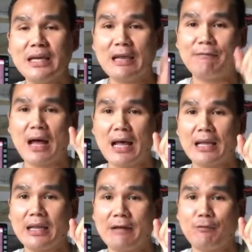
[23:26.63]

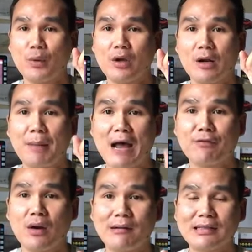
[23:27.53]
If we're gonna buy
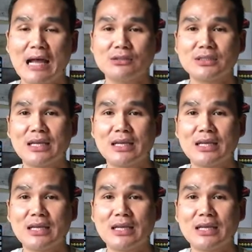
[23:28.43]
for $100,000,